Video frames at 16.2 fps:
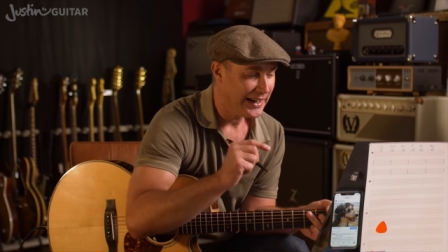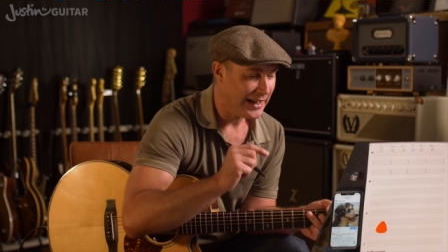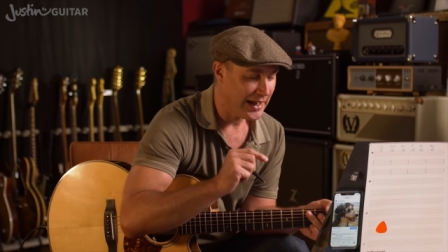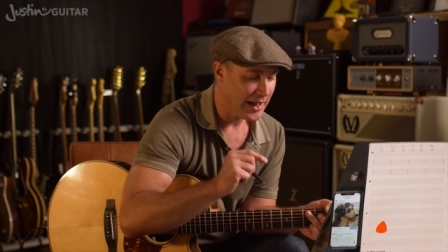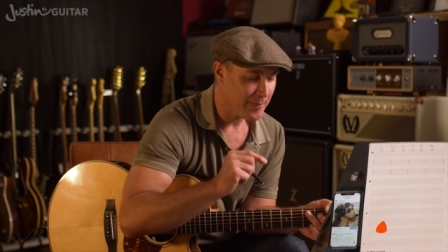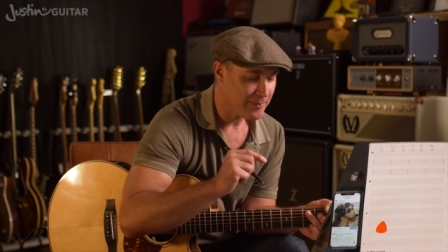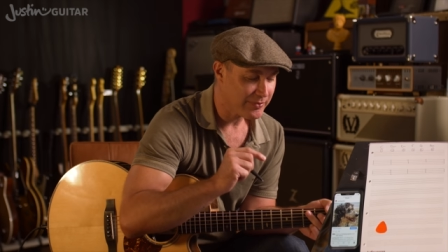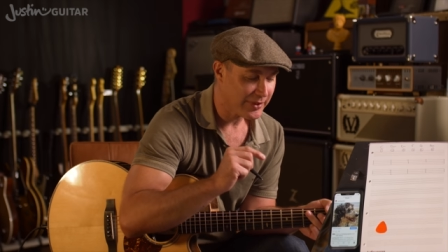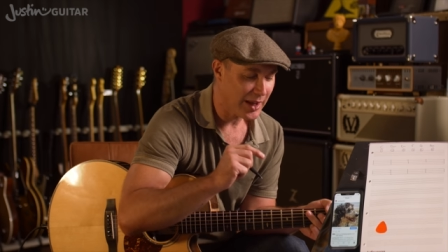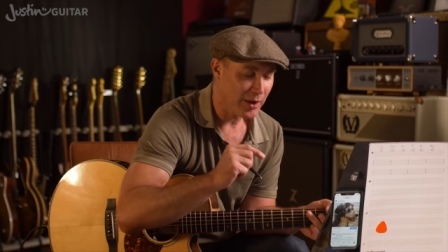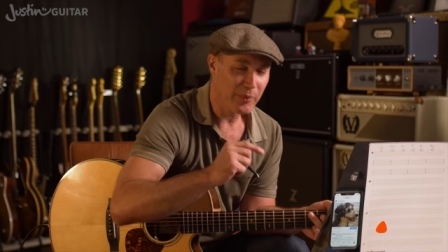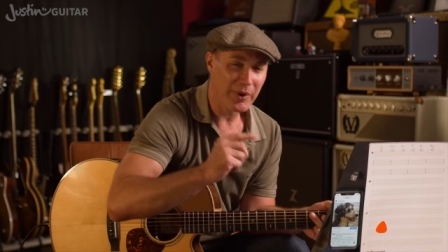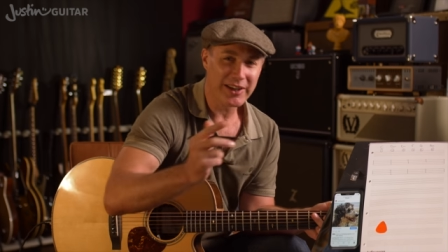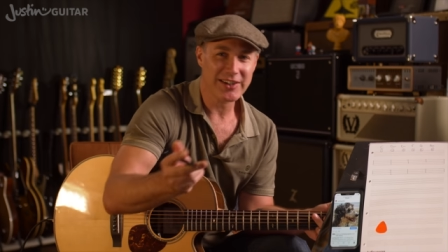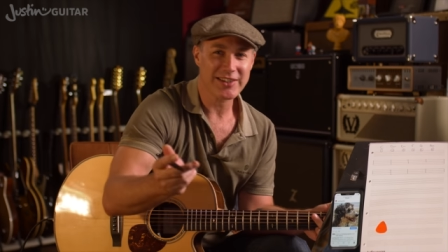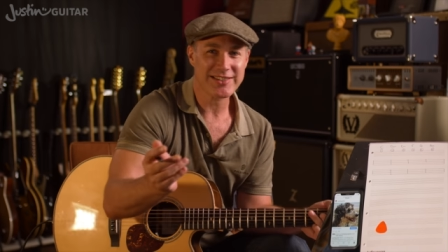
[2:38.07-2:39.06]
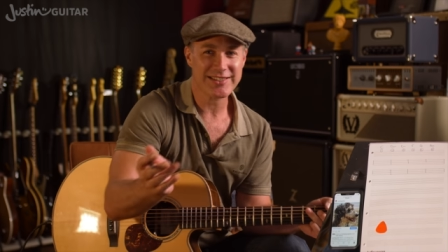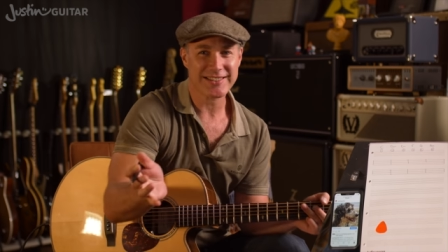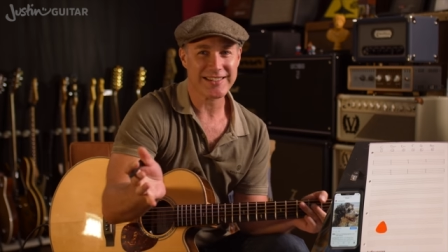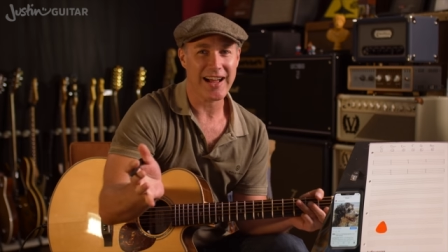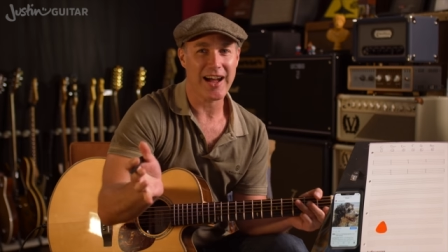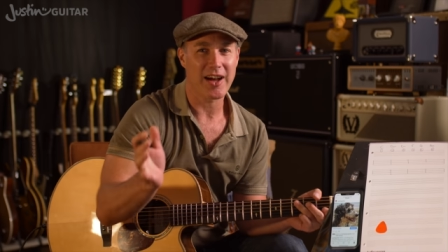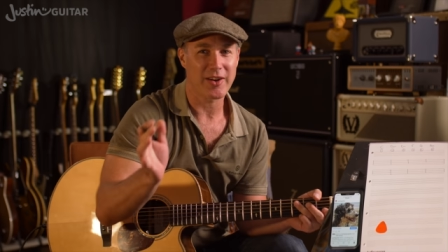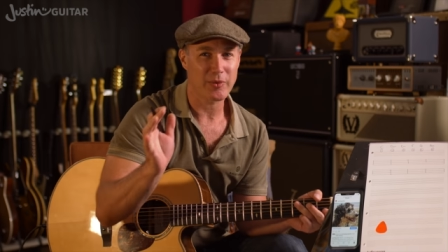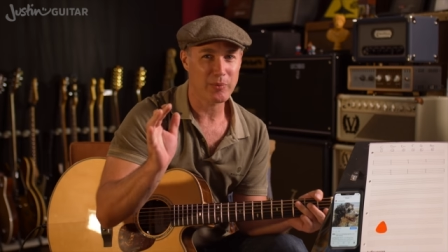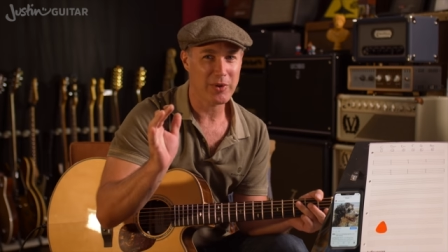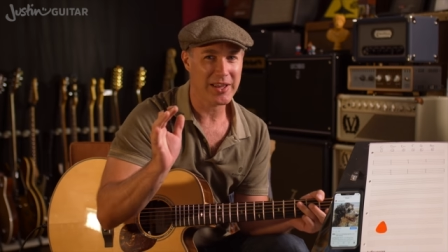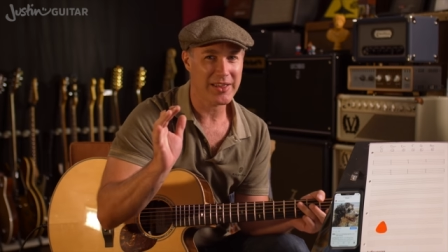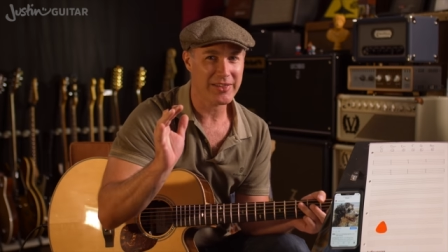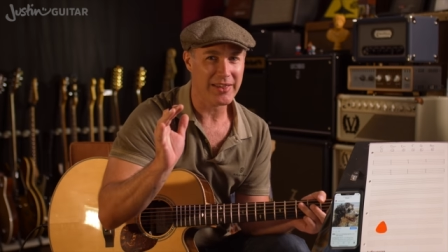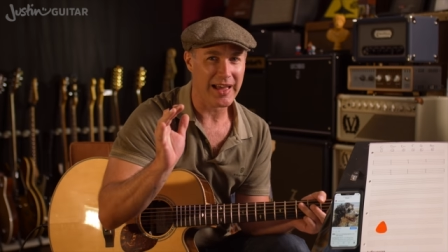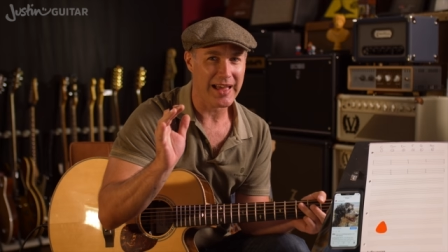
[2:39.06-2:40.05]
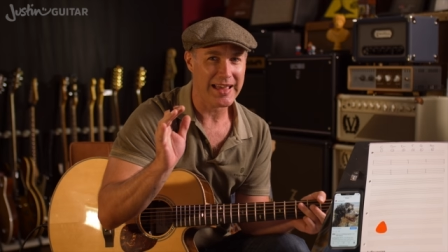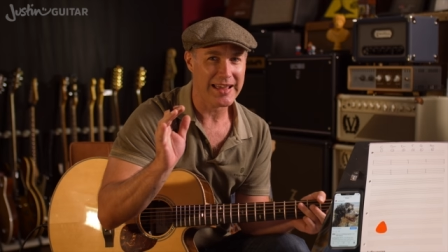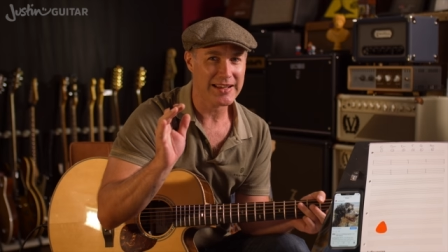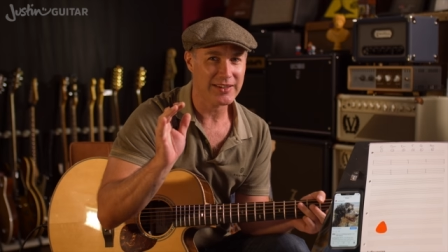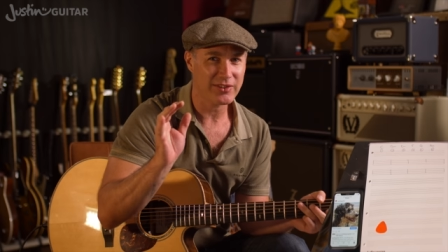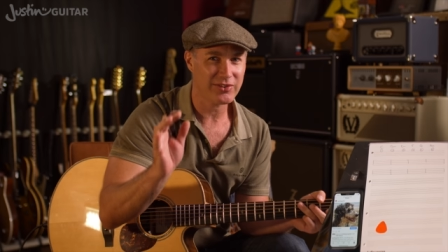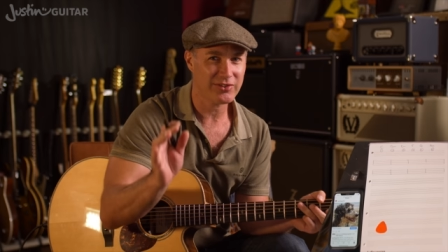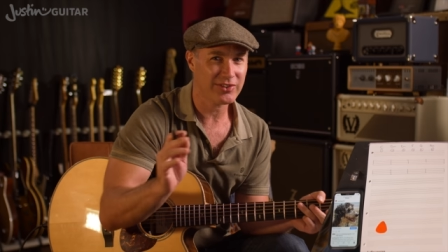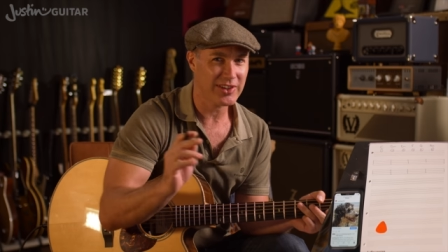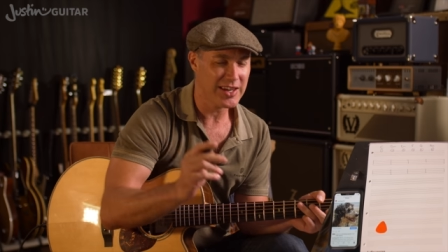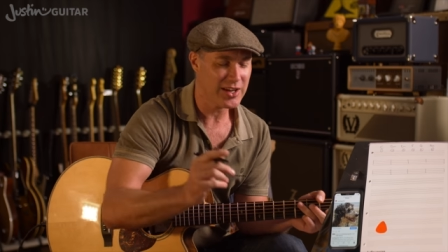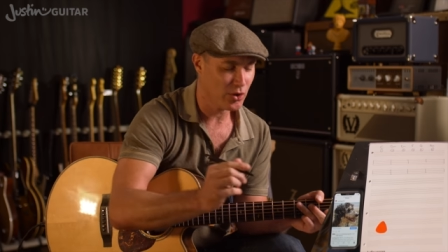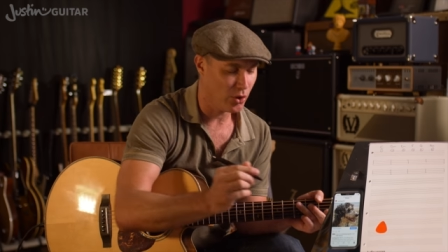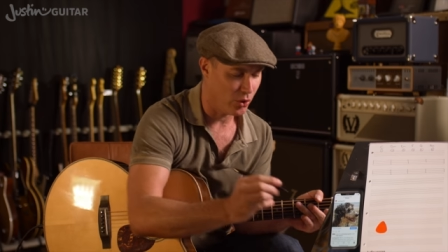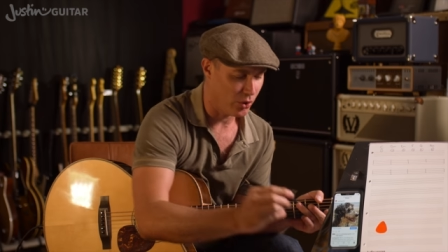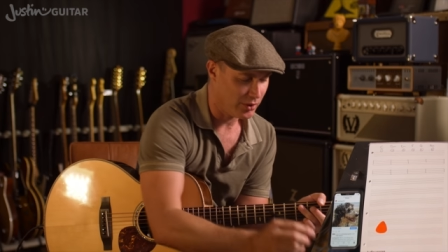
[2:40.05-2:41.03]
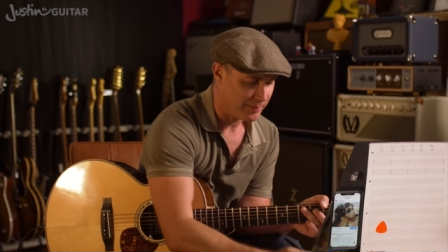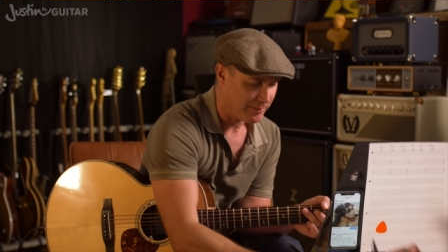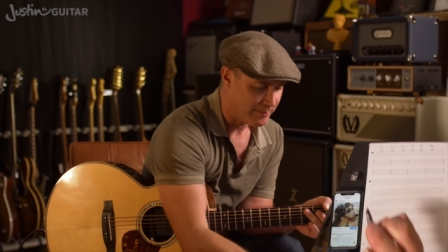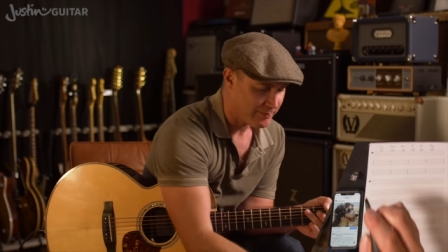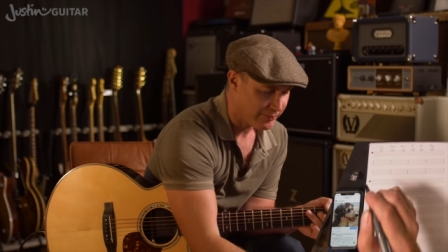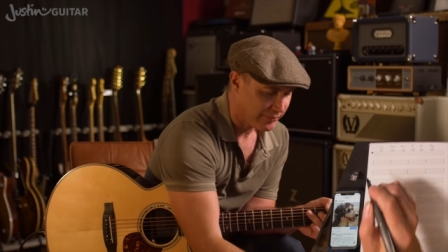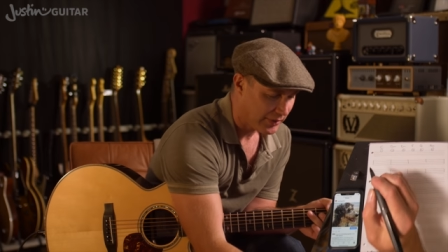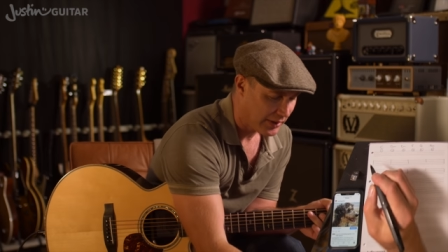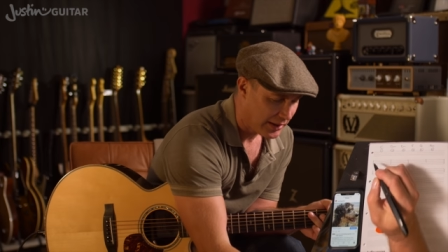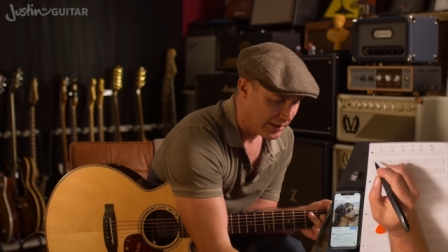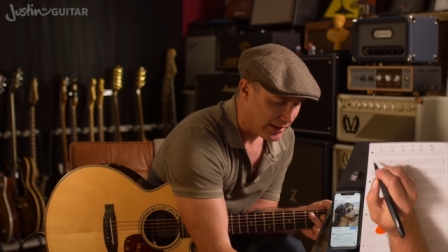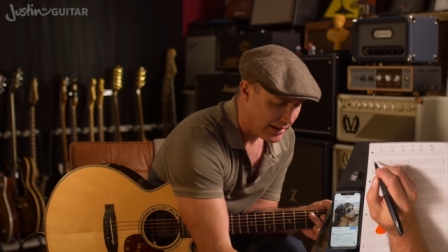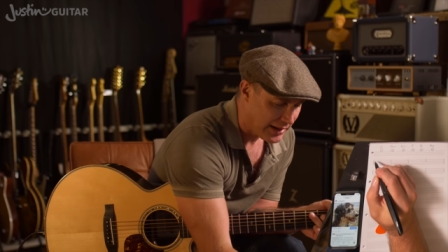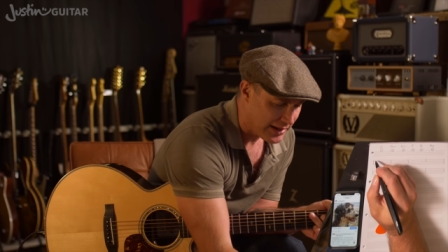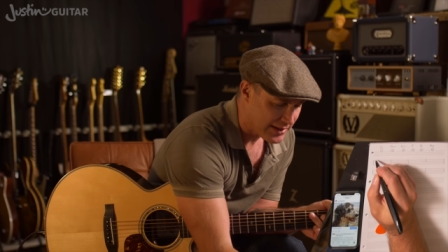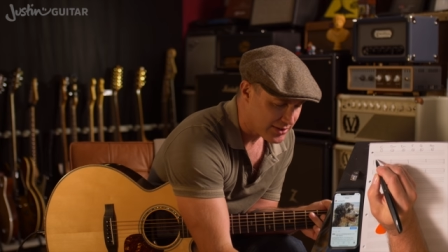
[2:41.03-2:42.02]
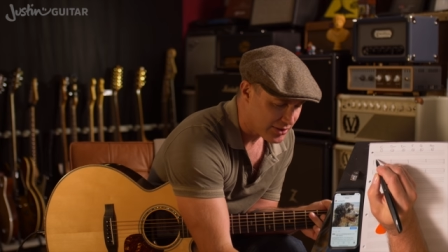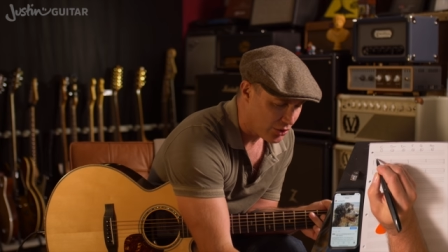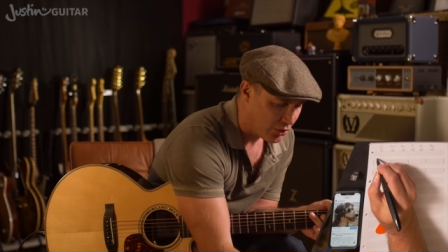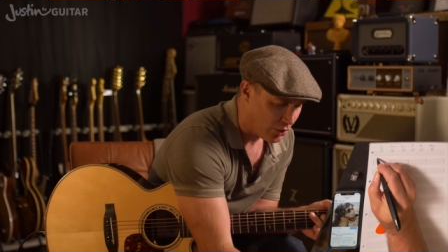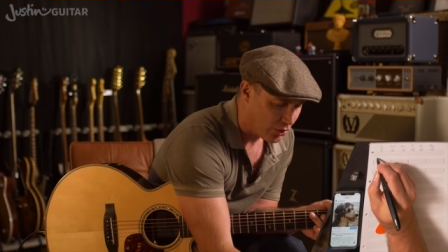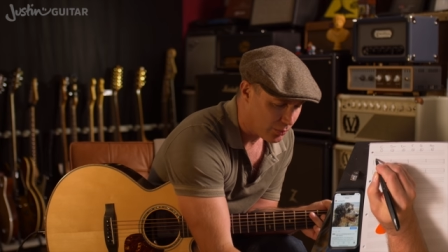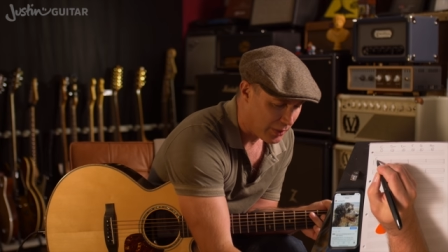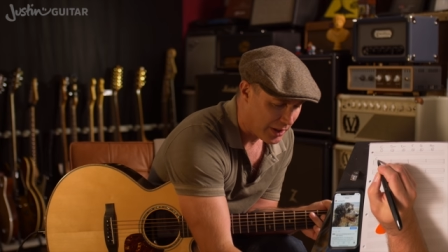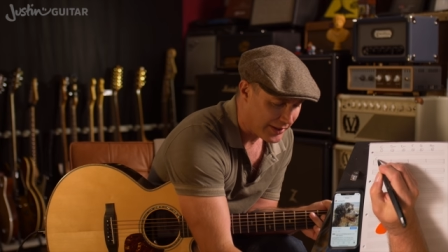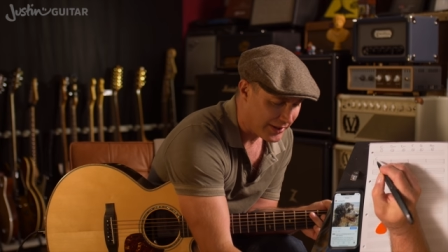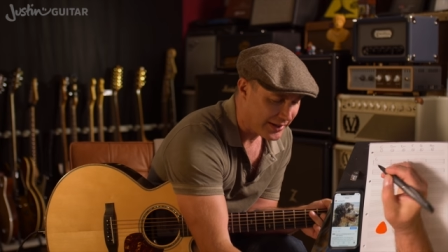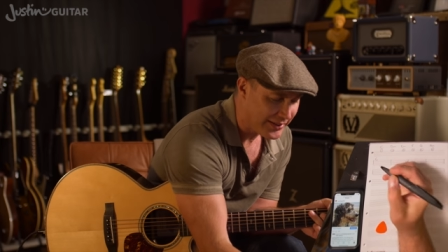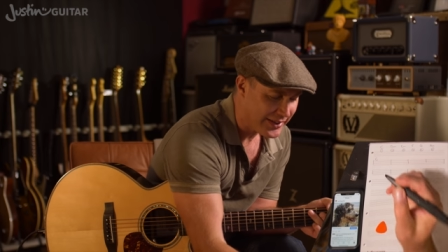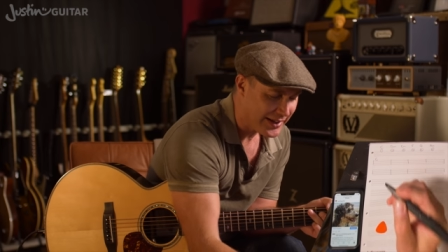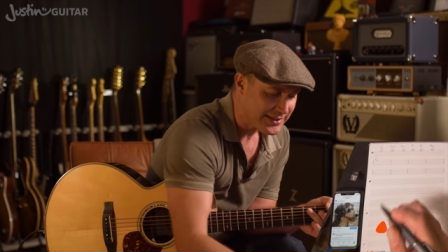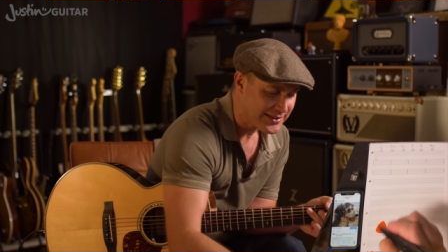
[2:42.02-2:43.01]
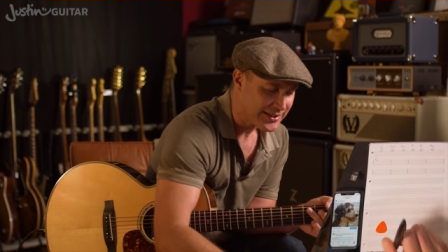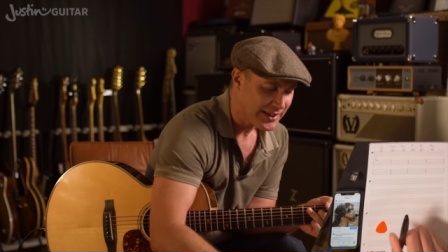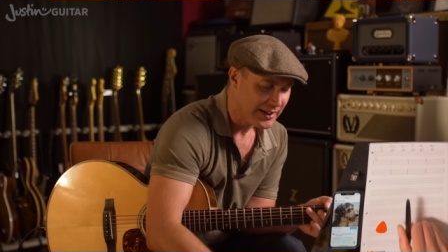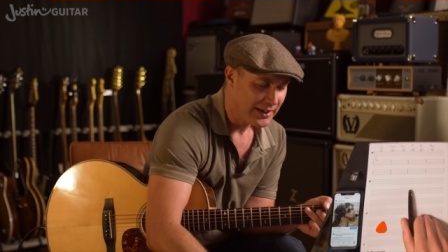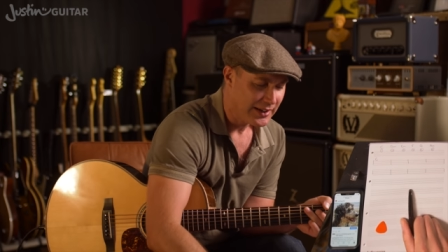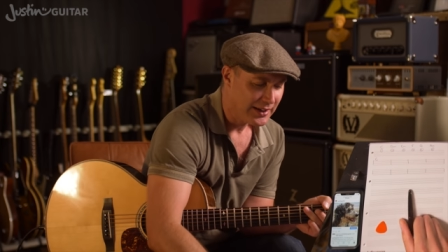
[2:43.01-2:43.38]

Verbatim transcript: Um, now we're going to start with a C chord as chord one, and that's